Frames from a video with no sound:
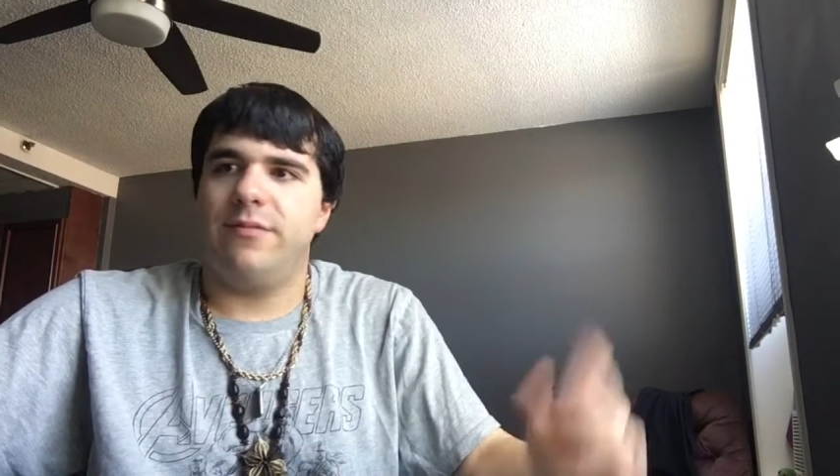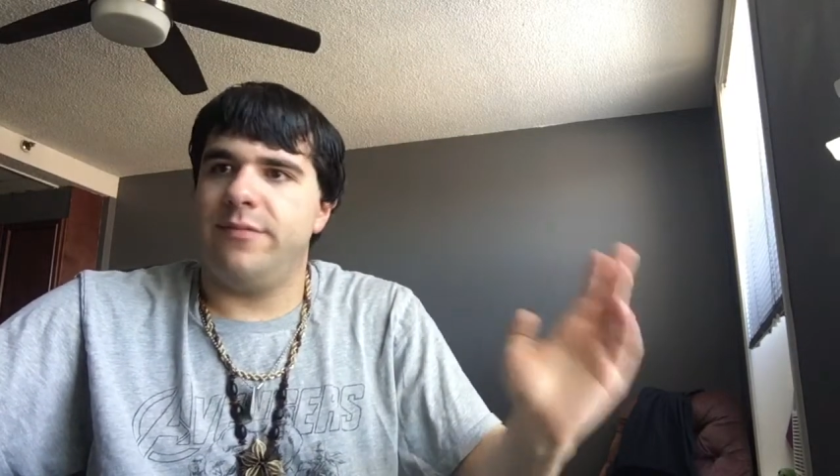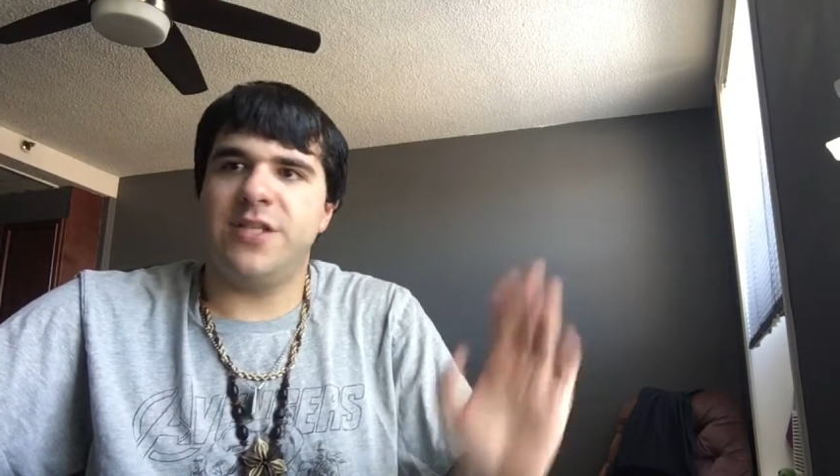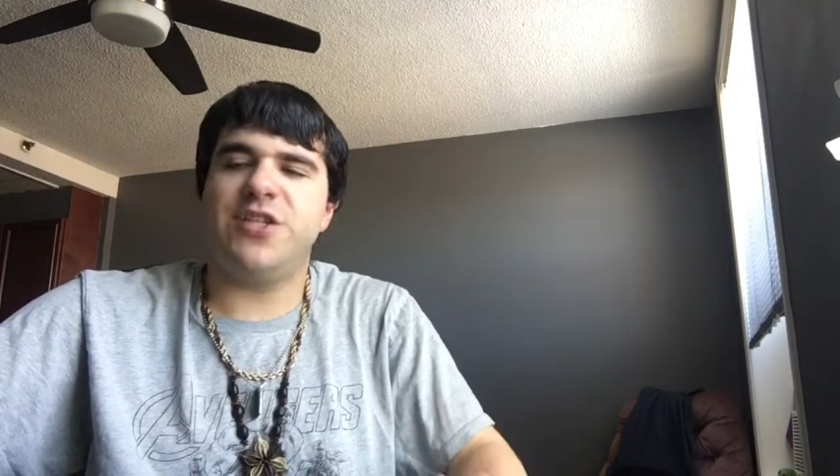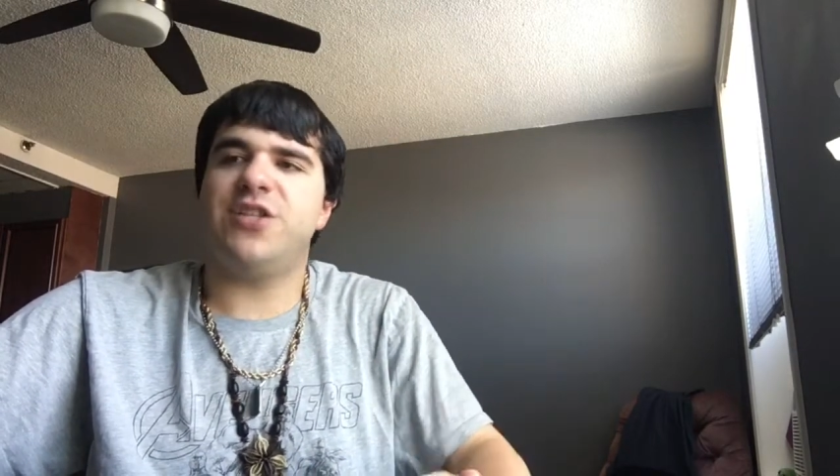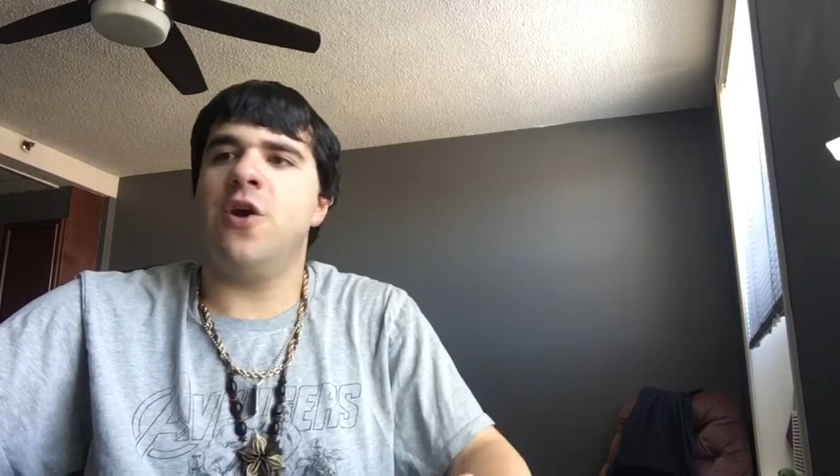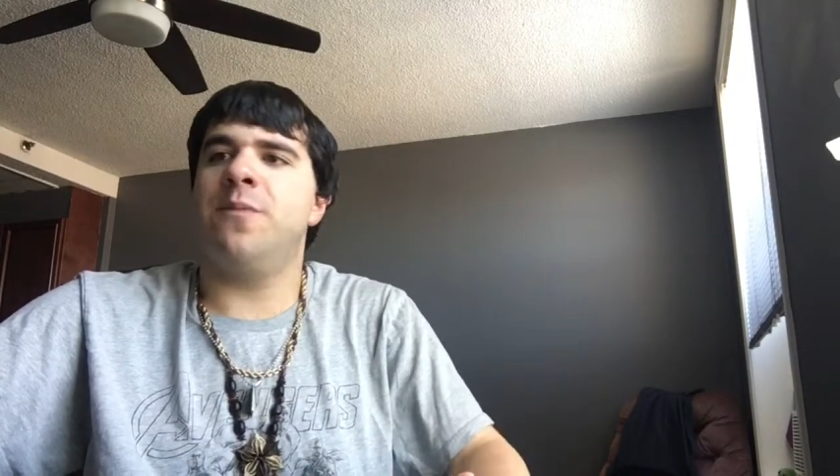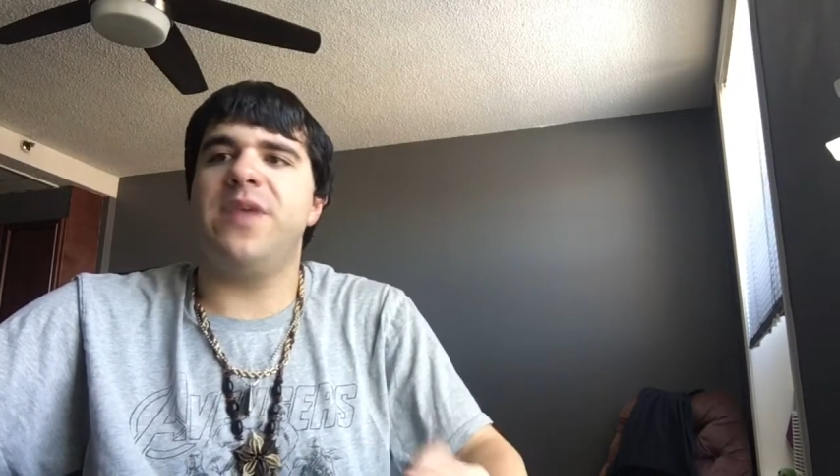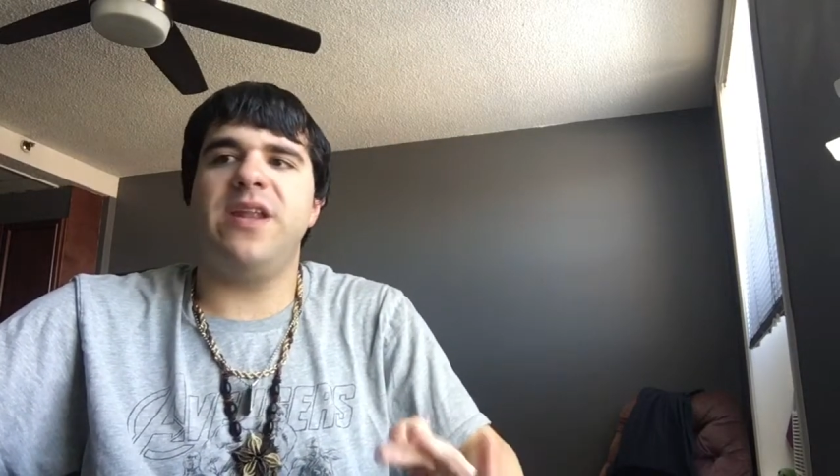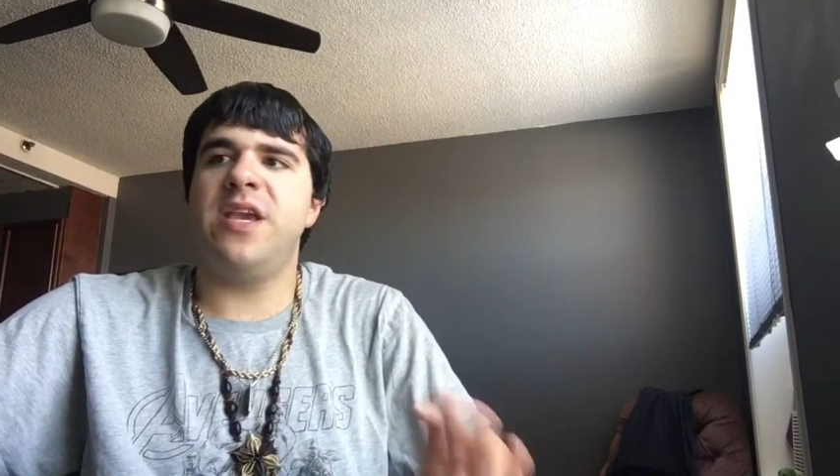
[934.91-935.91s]

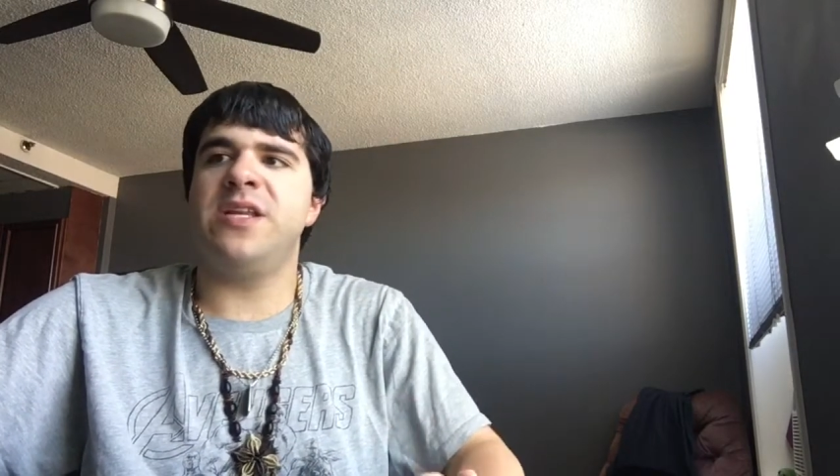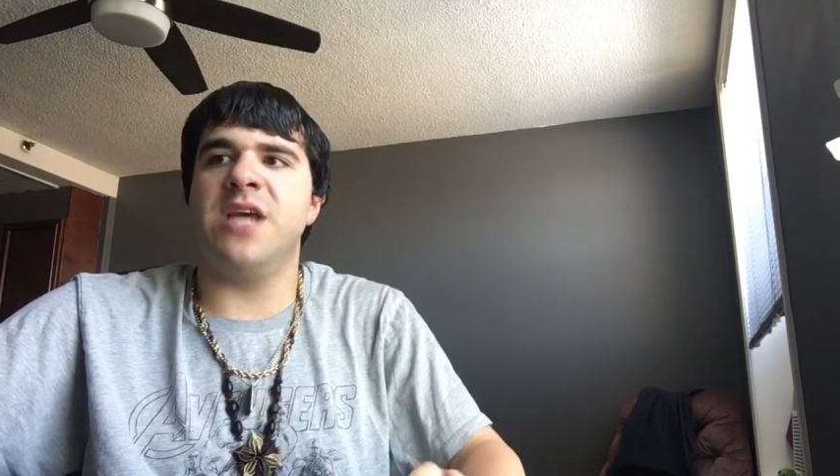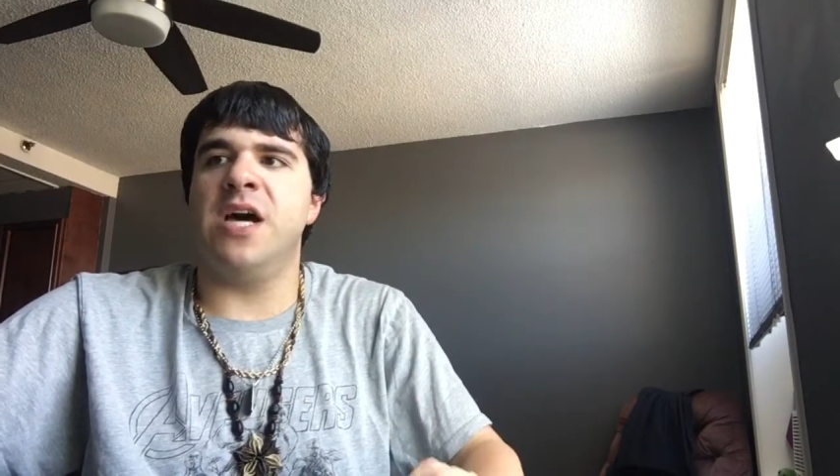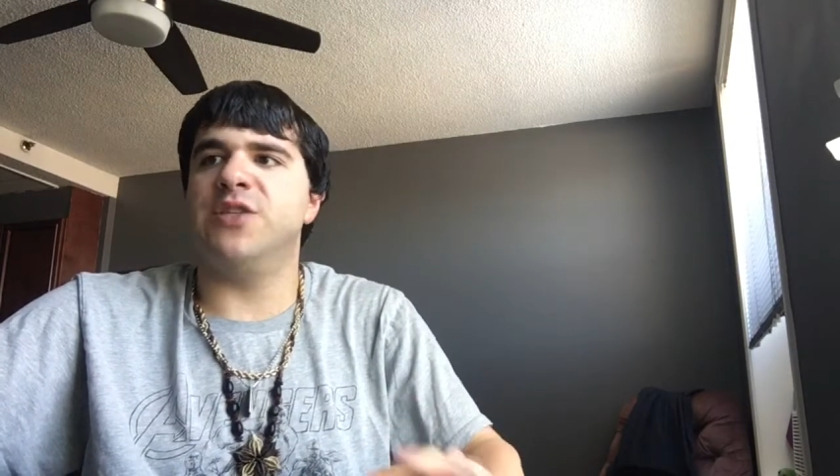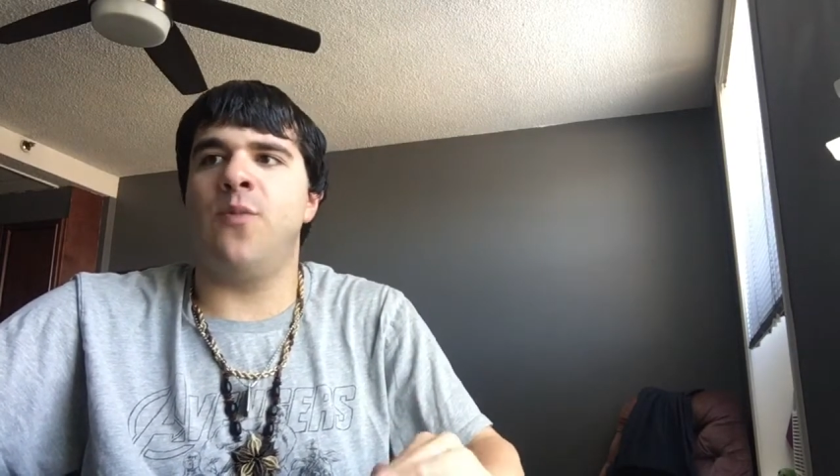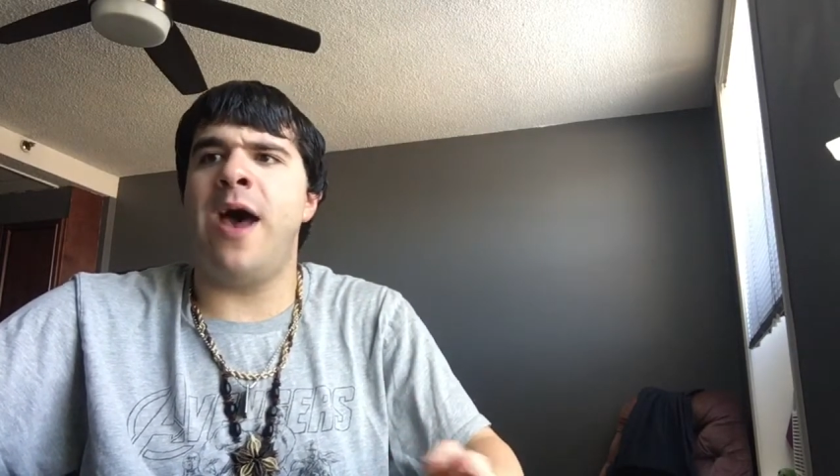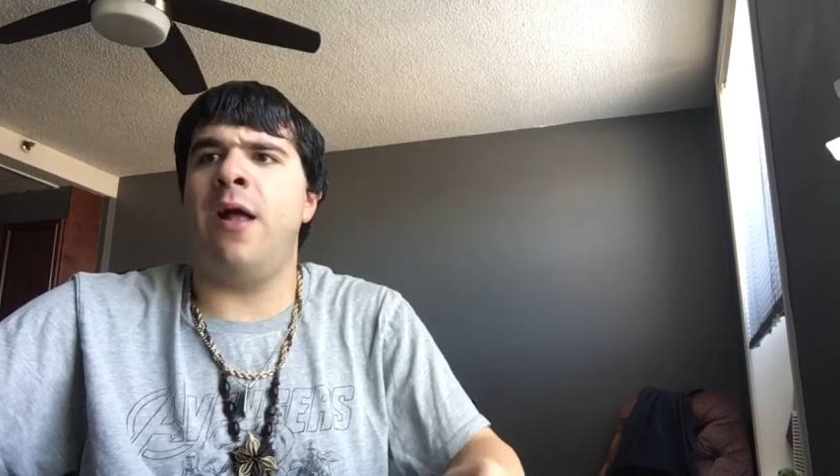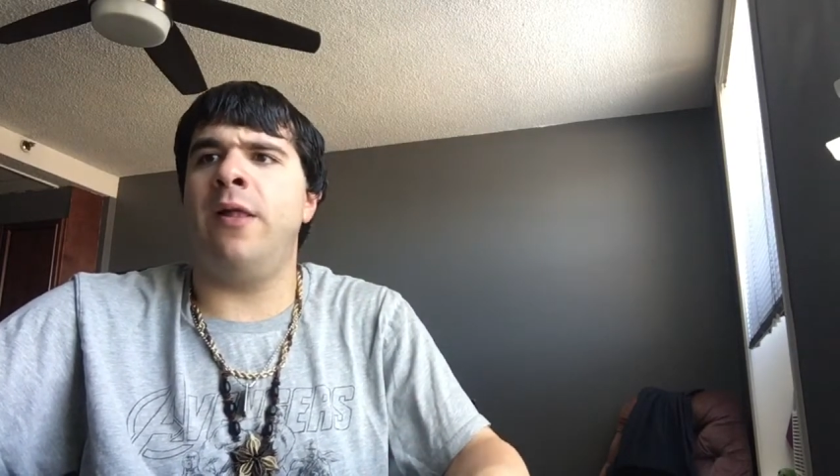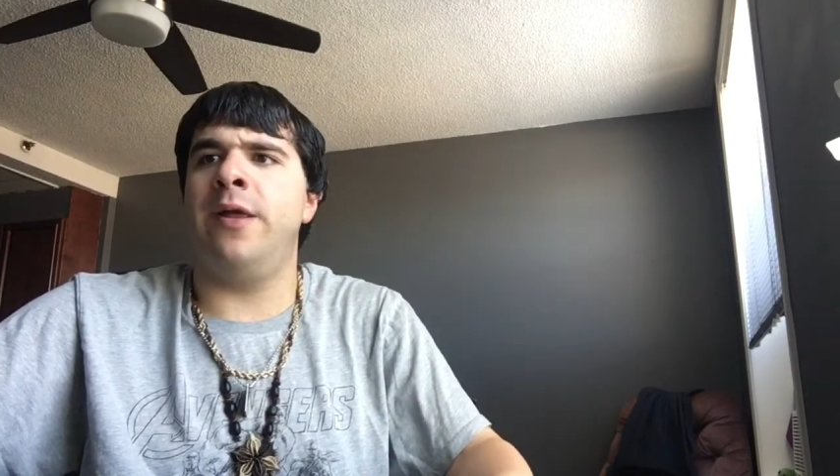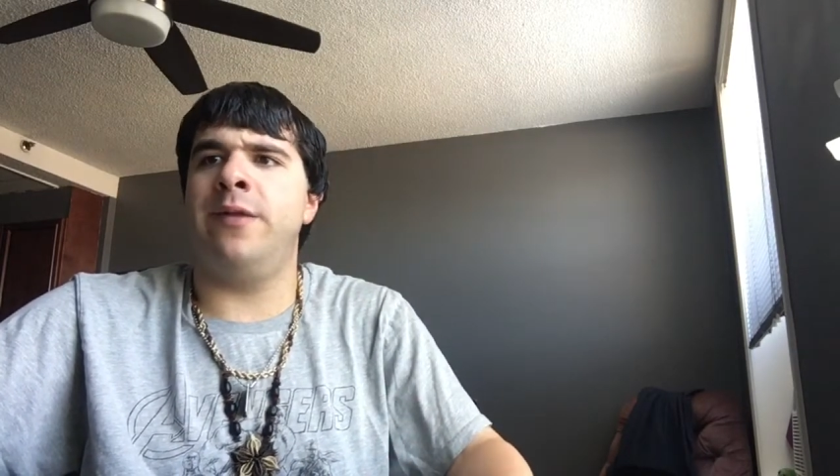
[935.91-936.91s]
he does well,